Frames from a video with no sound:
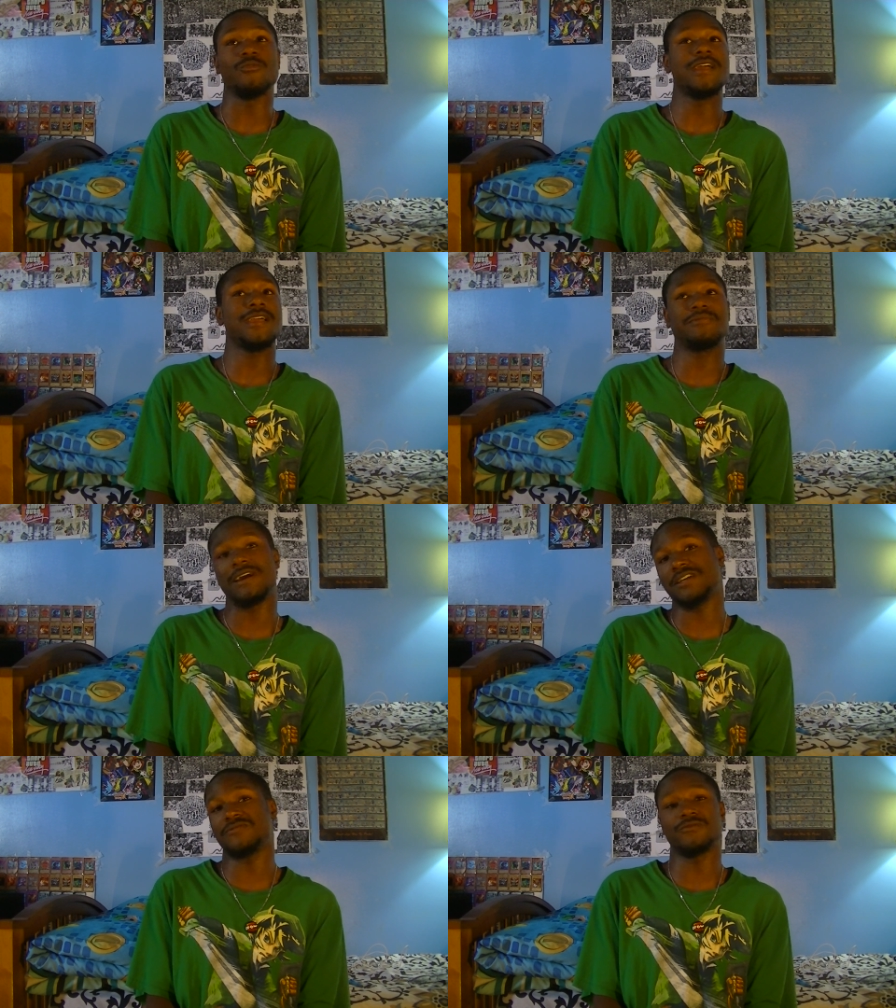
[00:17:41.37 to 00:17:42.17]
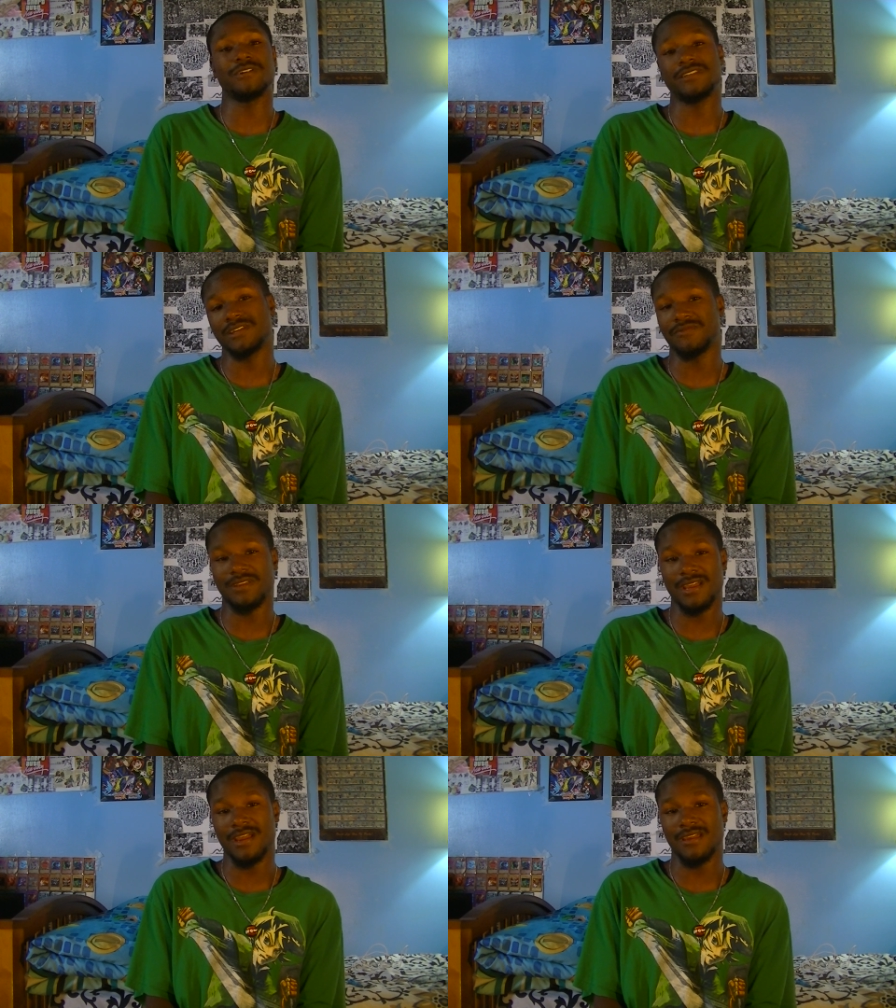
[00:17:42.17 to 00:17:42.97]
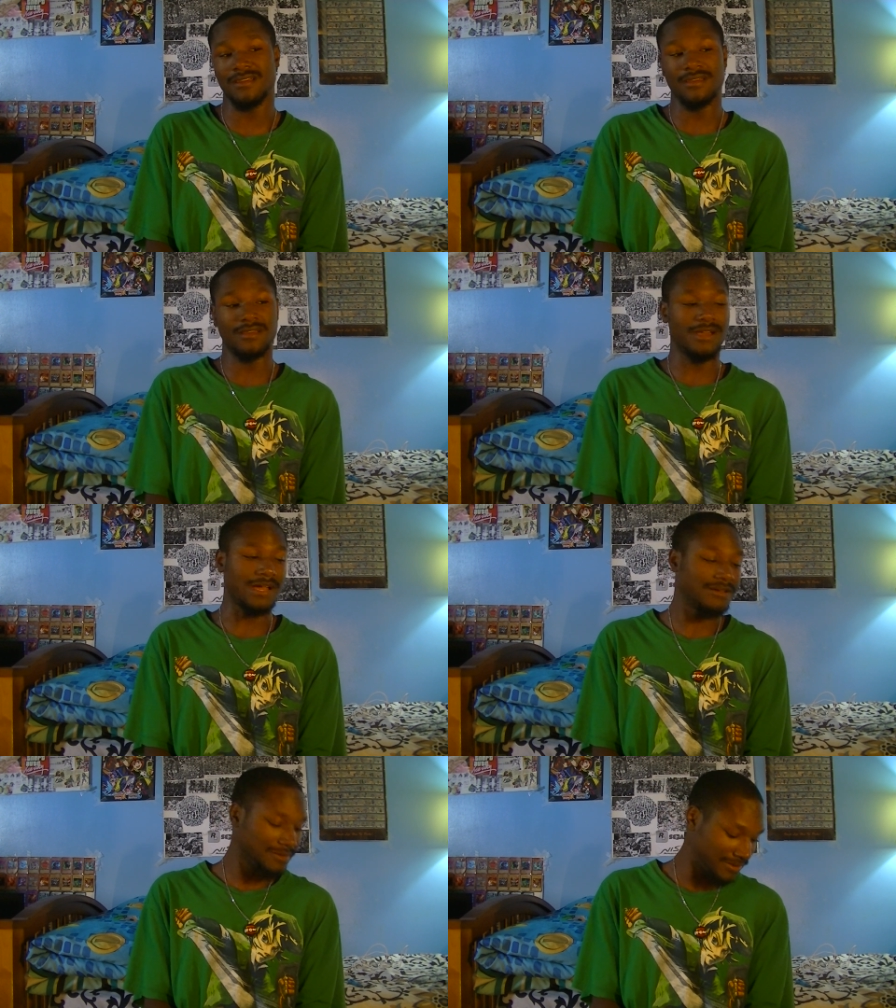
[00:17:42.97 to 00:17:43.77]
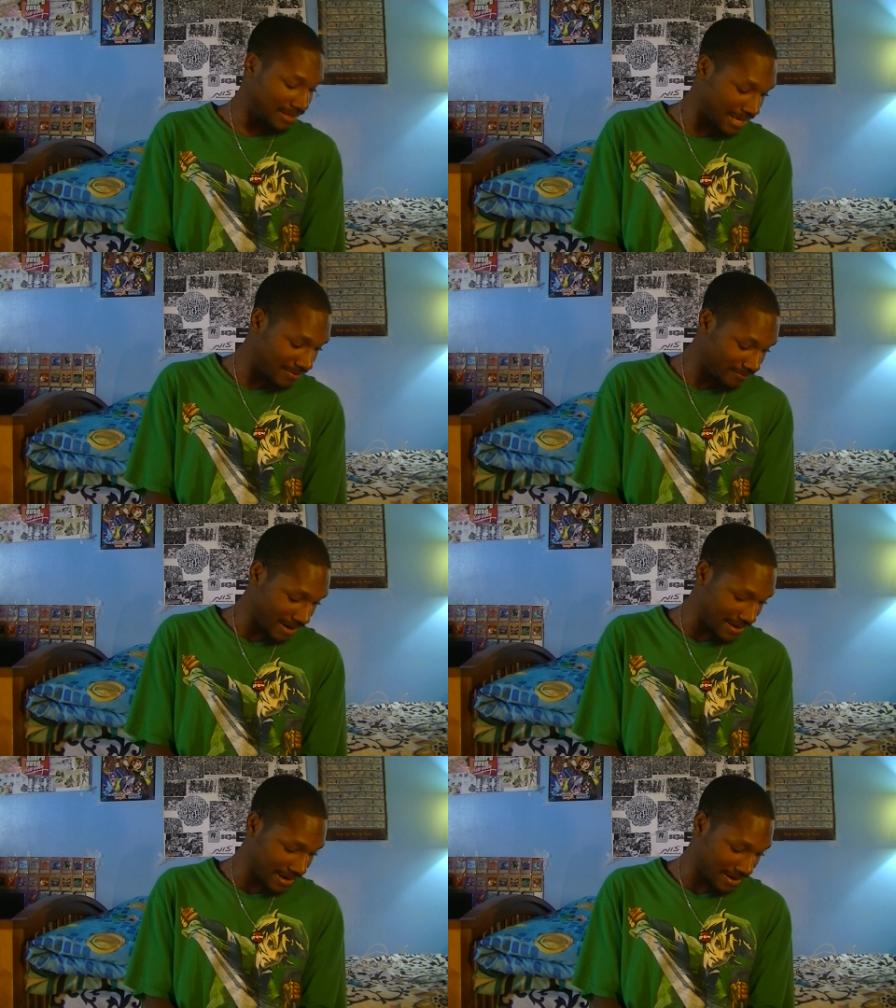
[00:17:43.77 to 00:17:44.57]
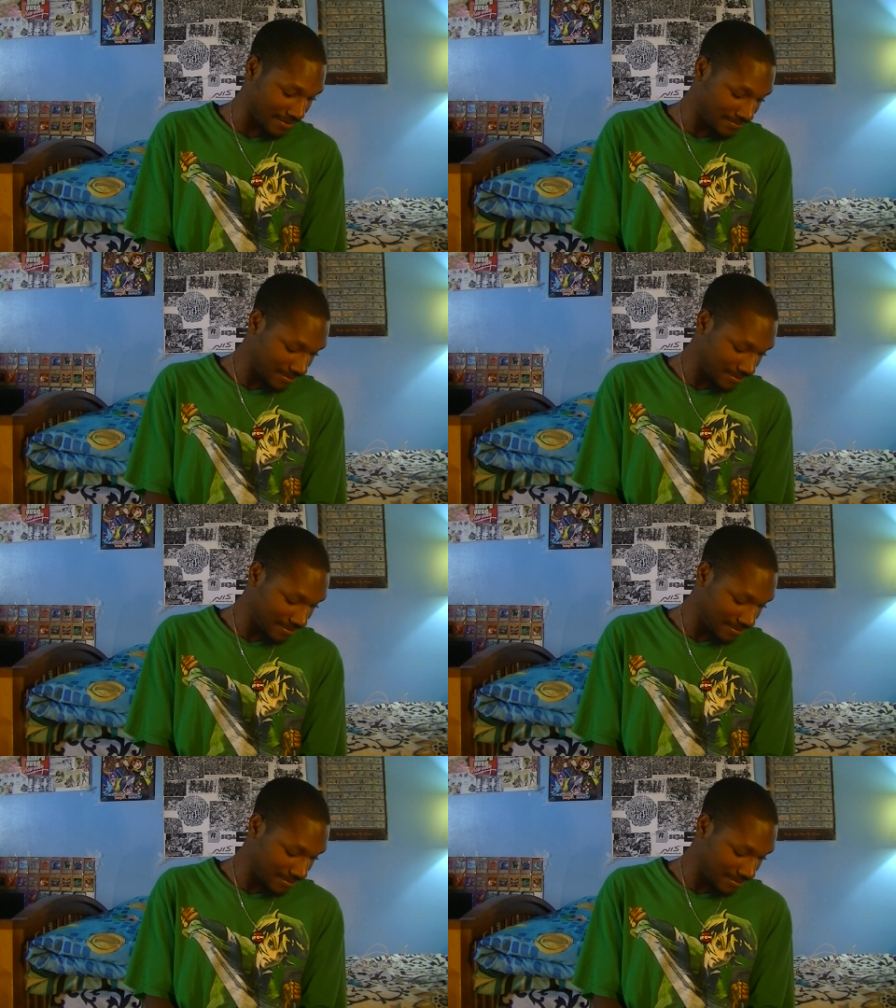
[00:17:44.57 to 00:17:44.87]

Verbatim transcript: way past 47k. I could look at it right now